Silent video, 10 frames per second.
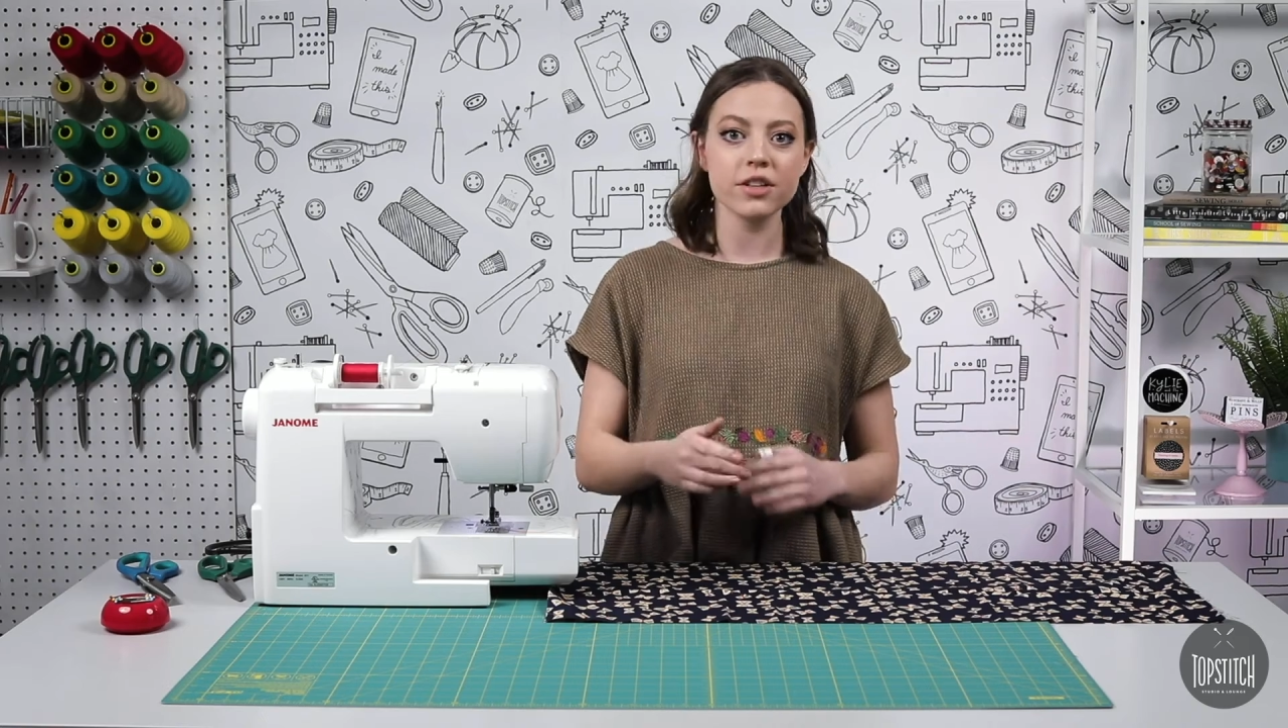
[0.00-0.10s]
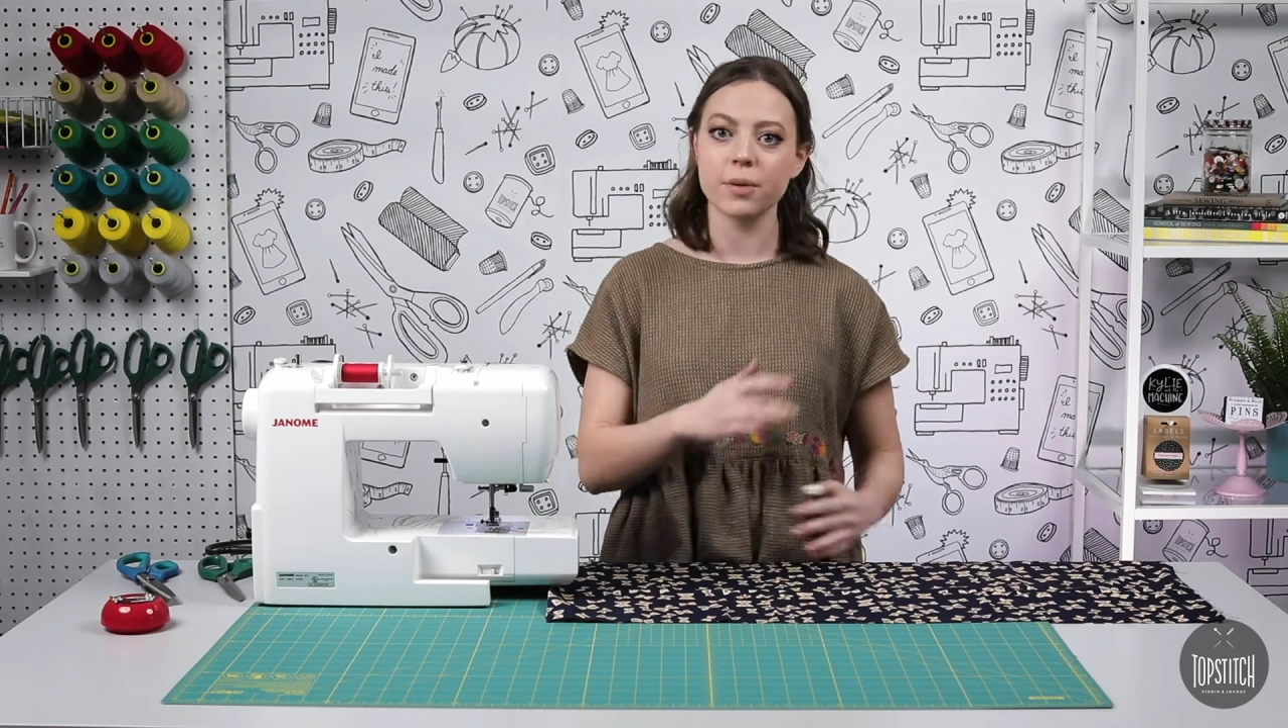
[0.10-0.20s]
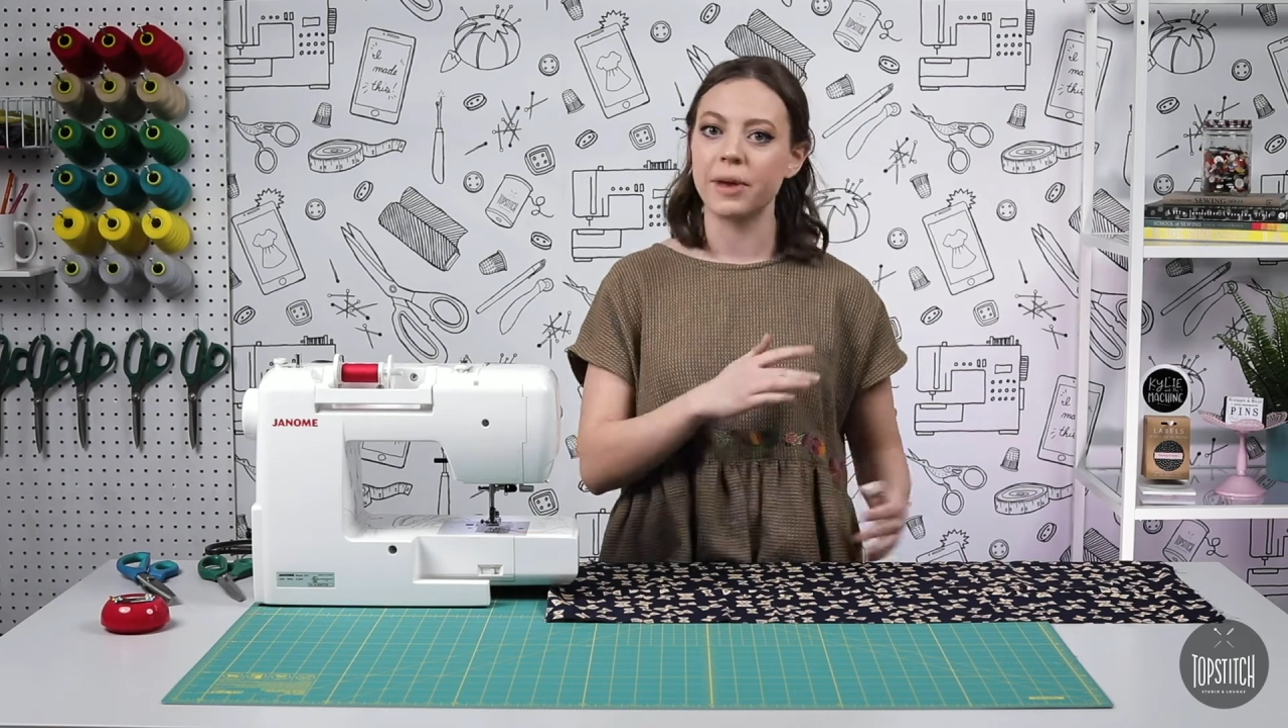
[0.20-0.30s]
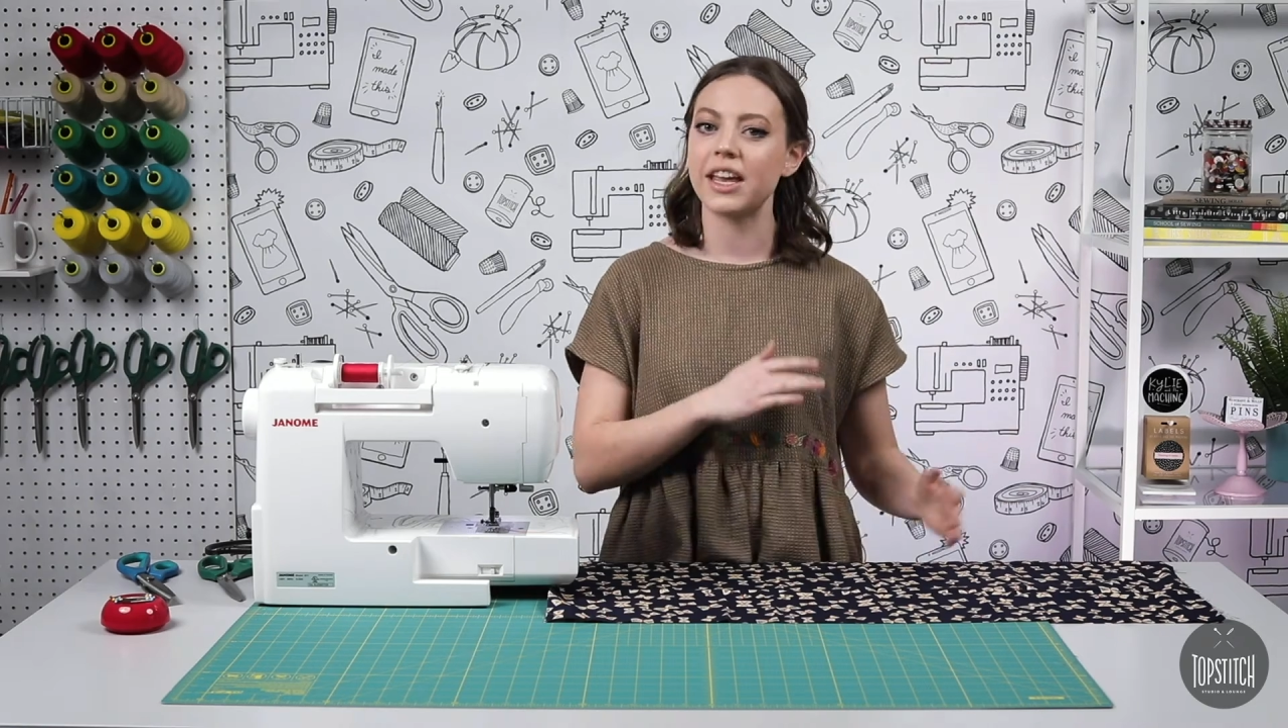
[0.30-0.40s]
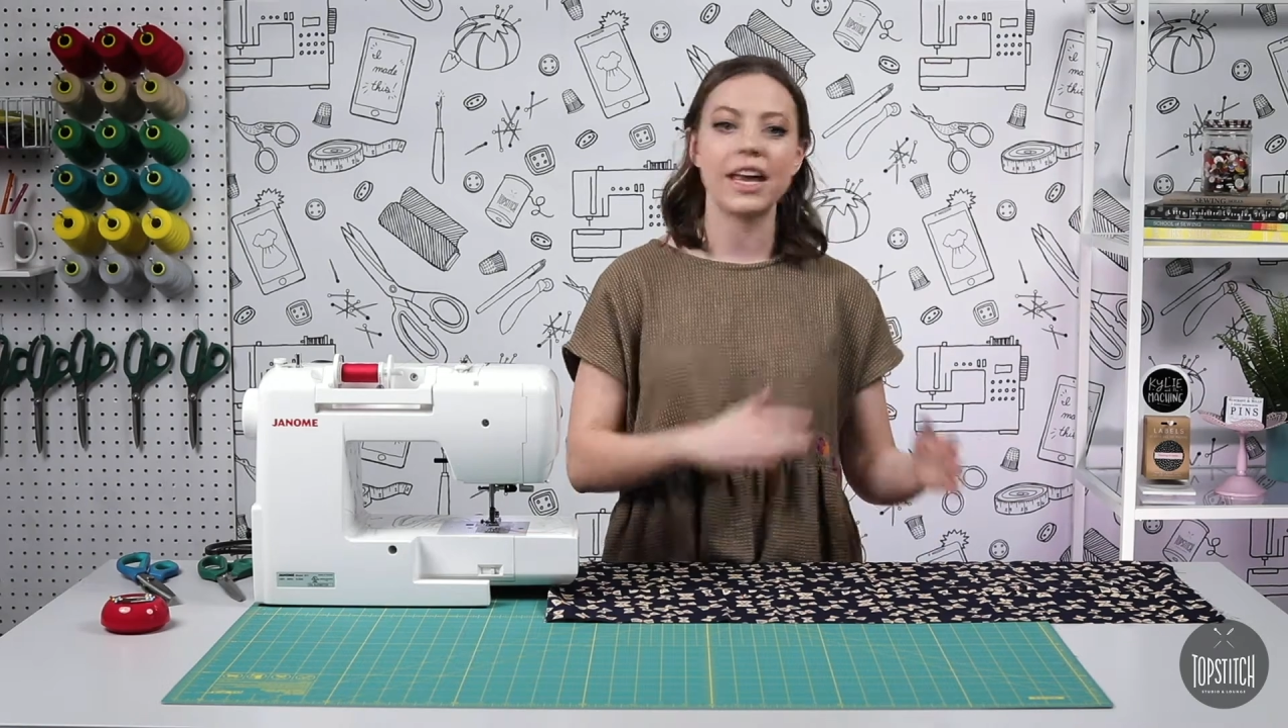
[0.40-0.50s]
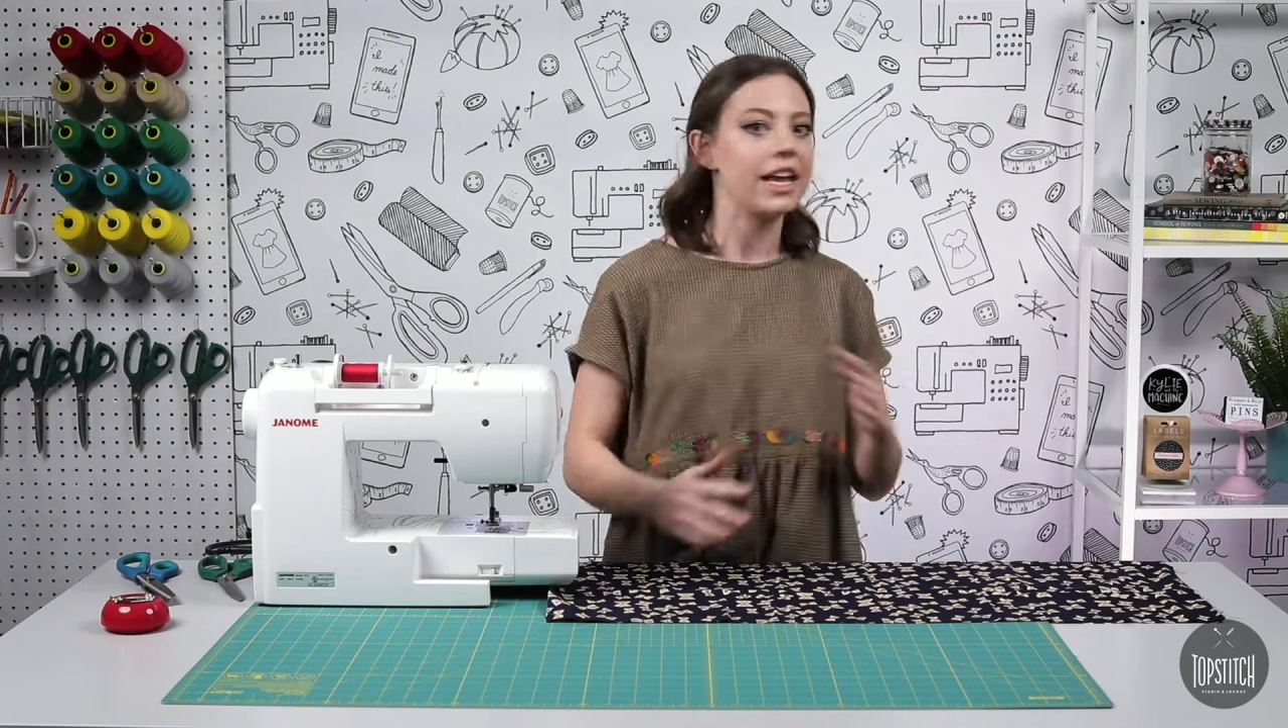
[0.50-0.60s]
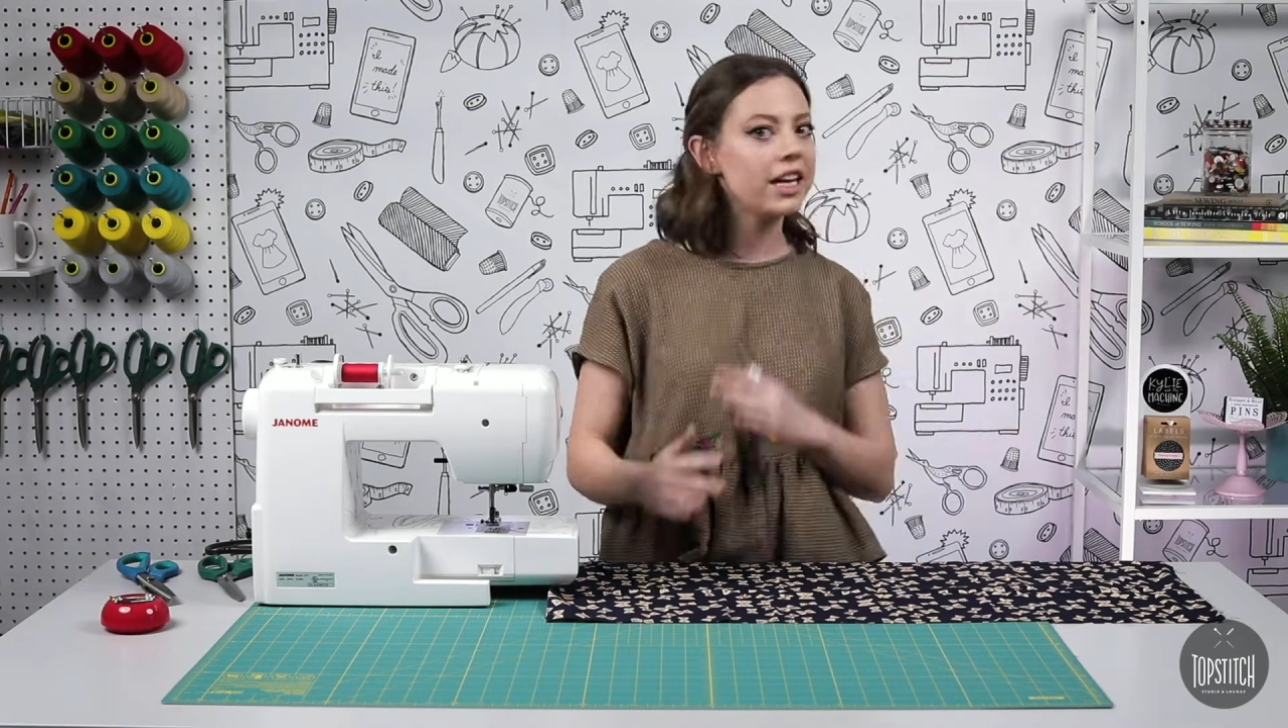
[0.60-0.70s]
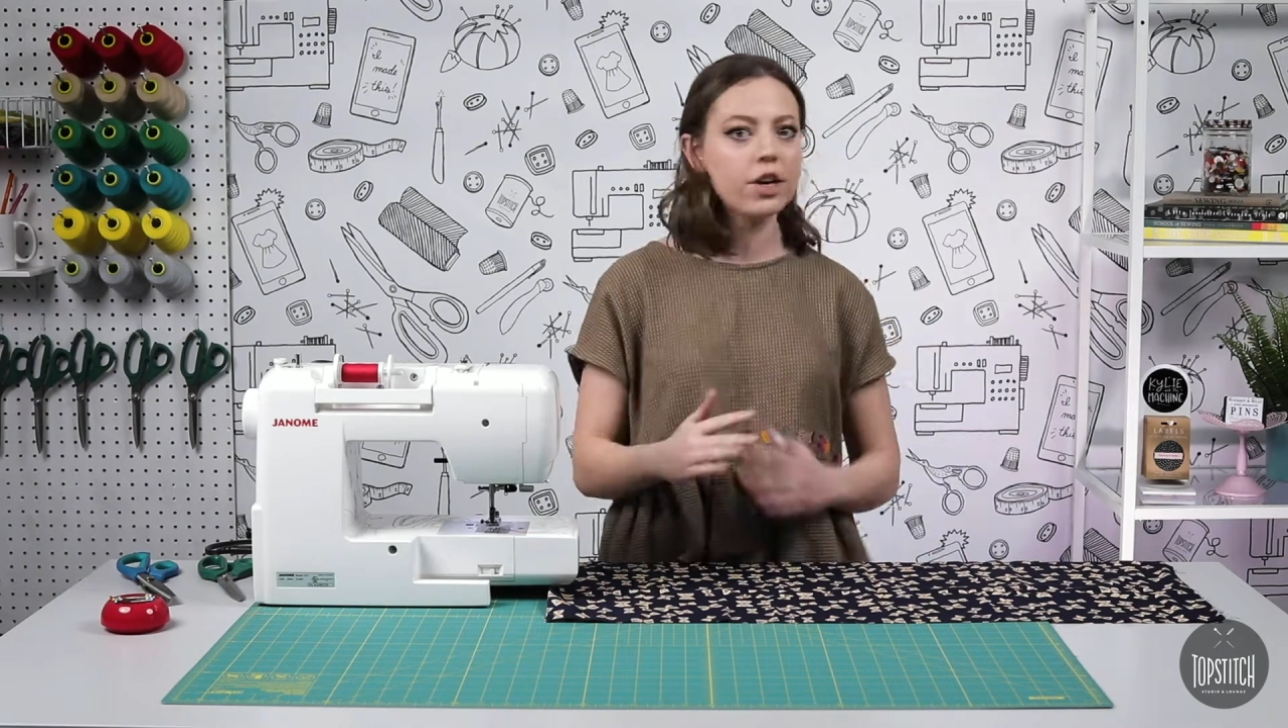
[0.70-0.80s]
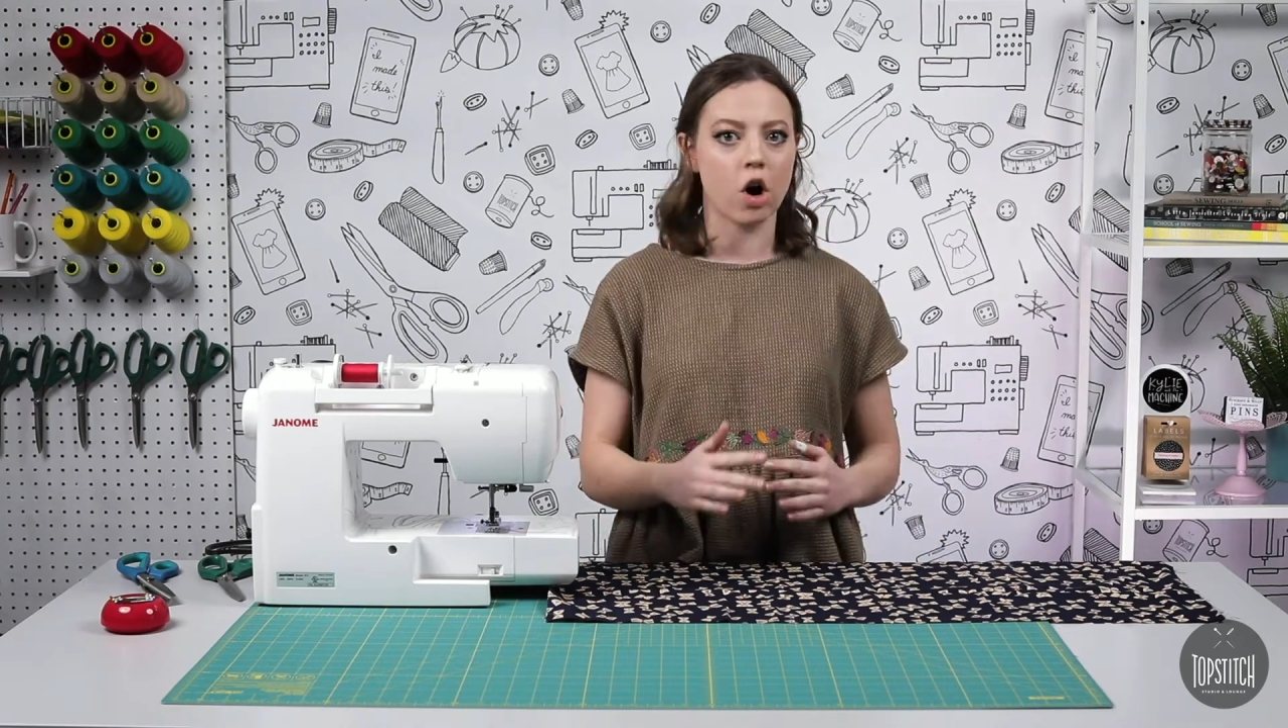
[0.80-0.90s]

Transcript: to make any